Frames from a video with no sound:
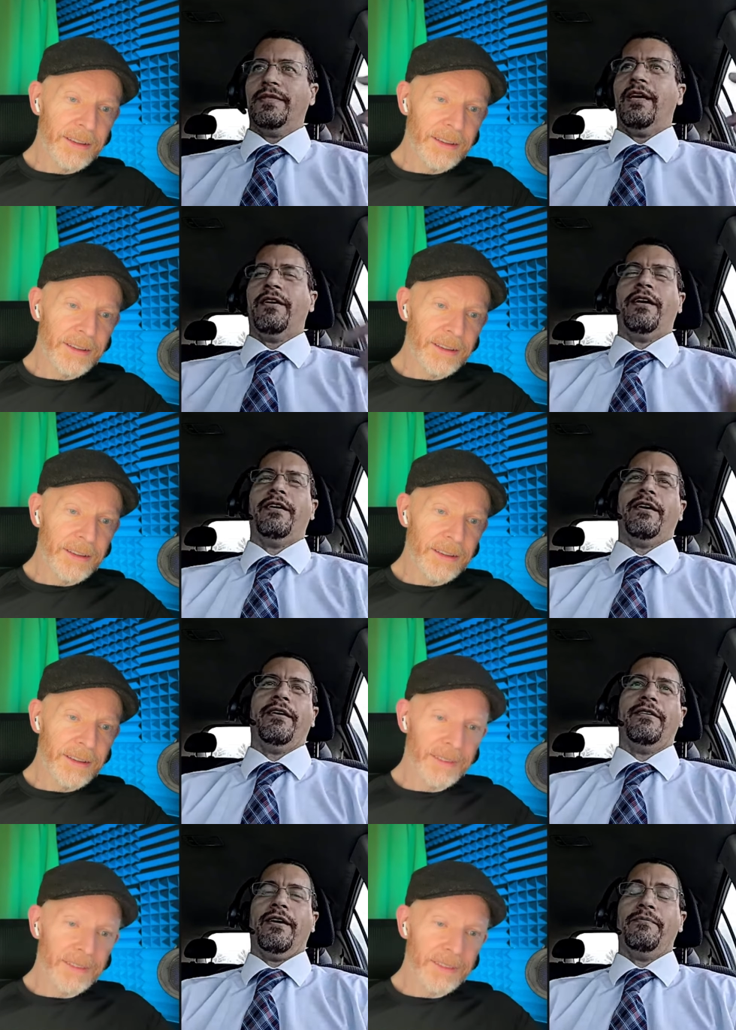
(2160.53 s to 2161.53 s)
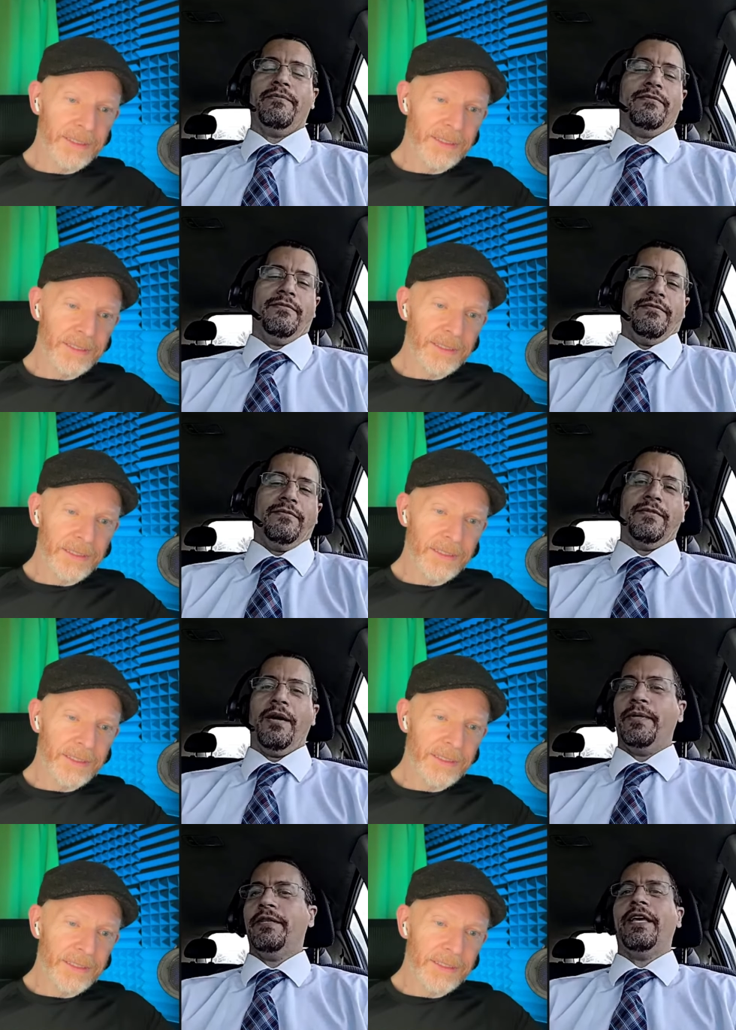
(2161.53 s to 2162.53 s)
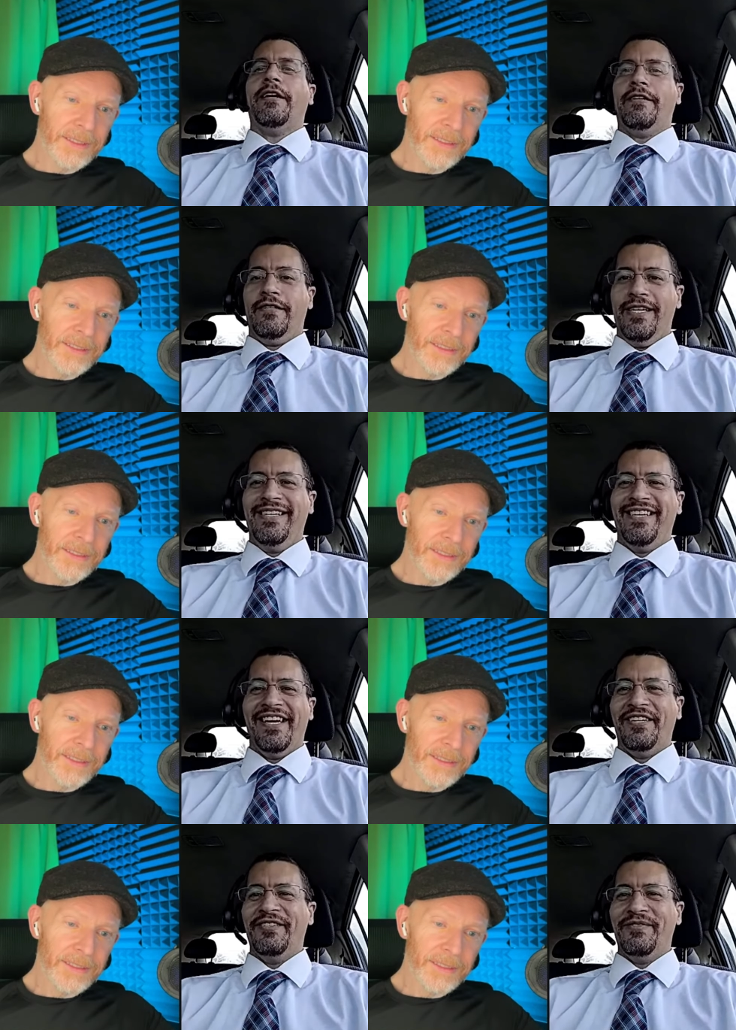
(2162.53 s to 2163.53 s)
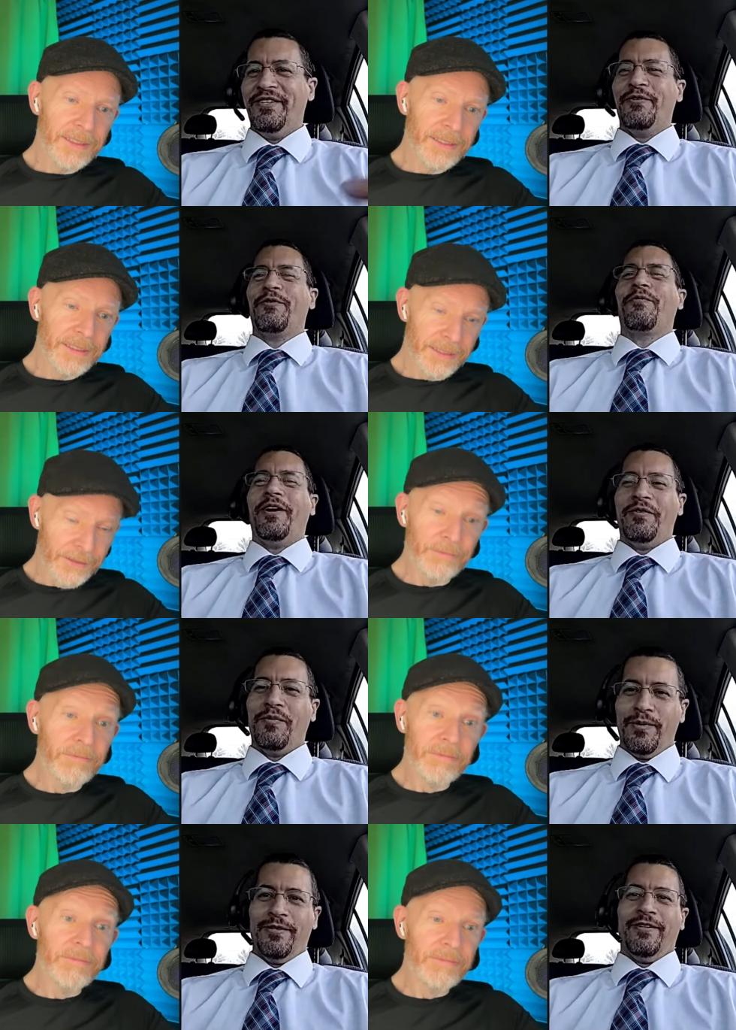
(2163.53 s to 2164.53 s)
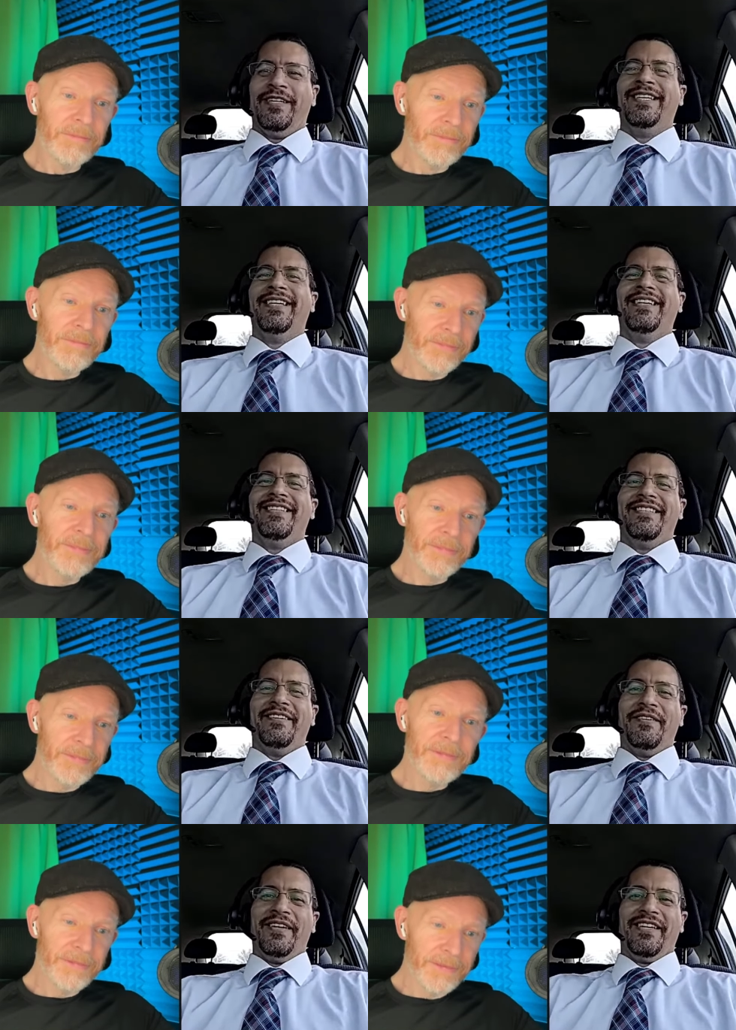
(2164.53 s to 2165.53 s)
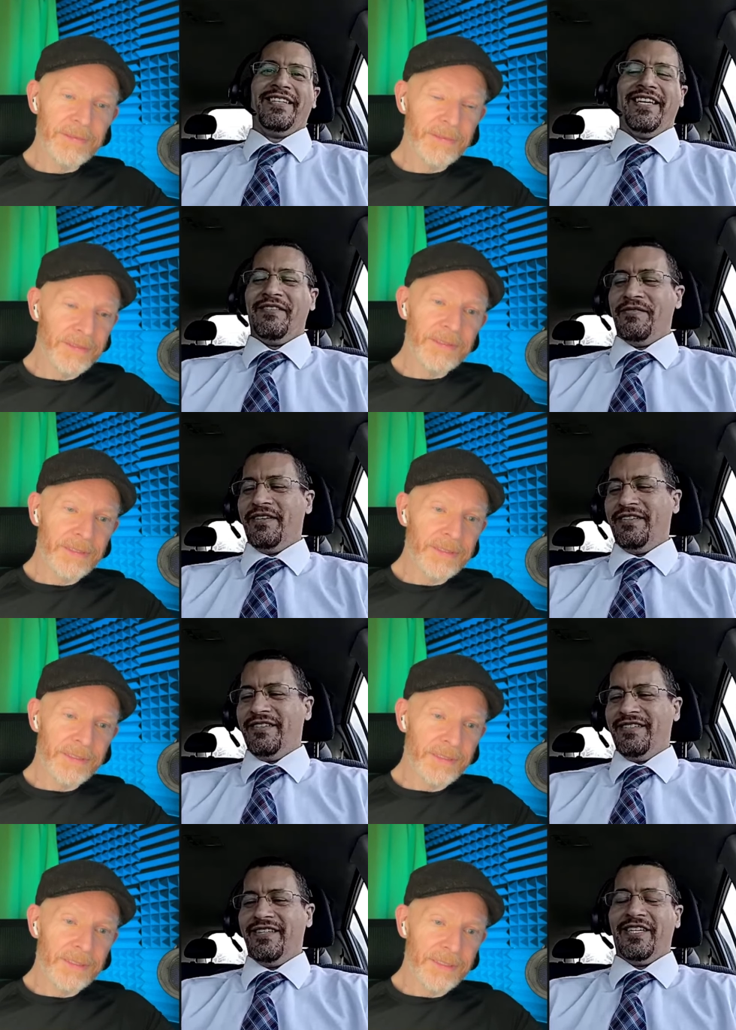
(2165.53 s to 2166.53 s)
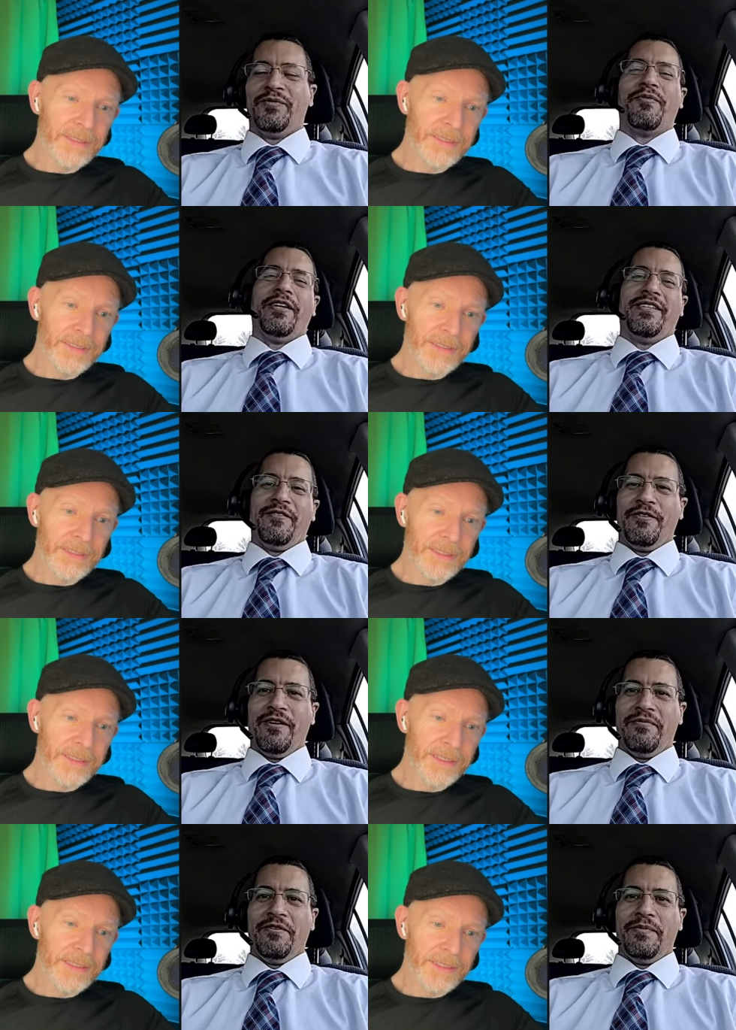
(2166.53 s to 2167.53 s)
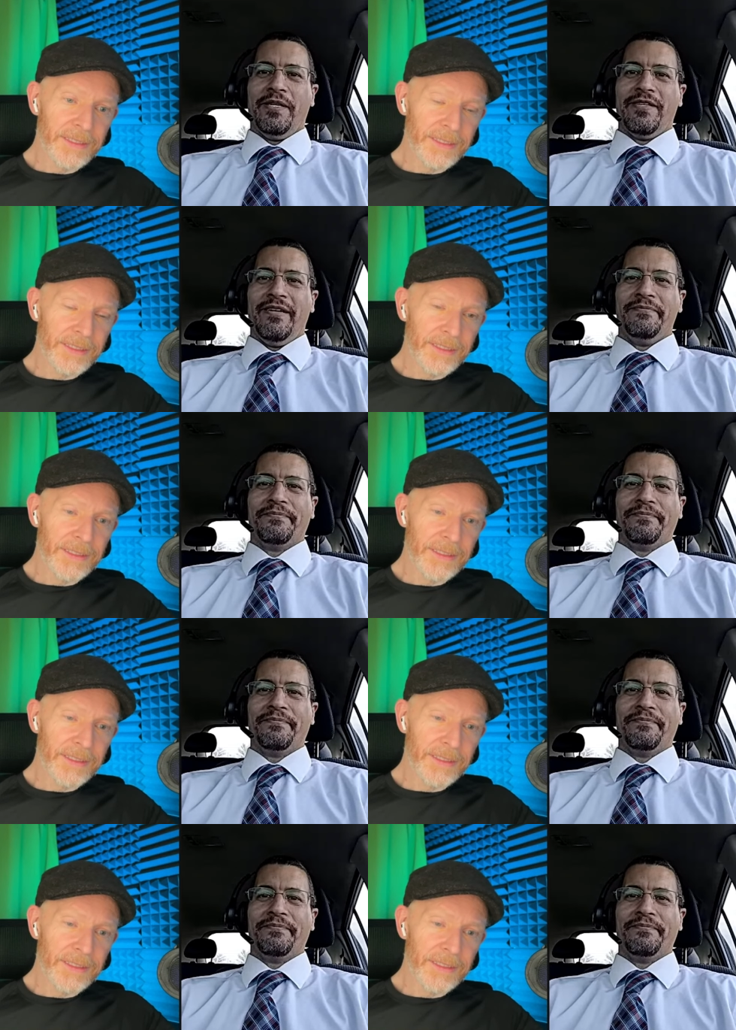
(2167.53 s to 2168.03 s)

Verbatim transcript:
Speaker 1: I'm elated. I don't even know the right word. Yeah, I can't even express how good I feel about that.